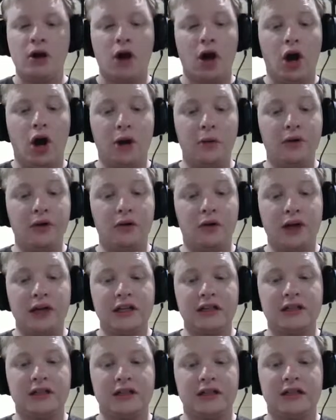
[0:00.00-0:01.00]
Obi-Wan
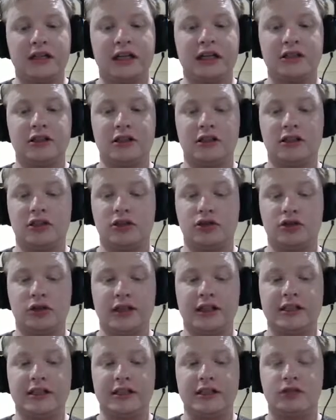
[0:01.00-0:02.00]
has sent a
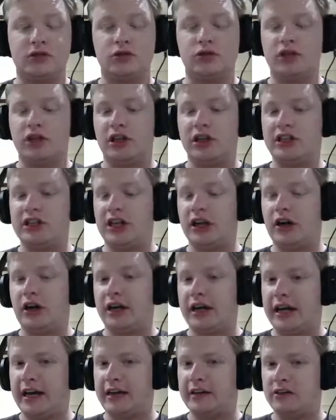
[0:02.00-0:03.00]
distress signal to the
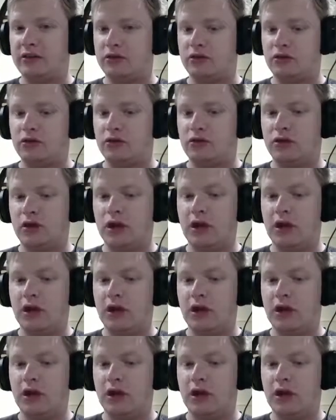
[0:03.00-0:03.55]
Jedi Council,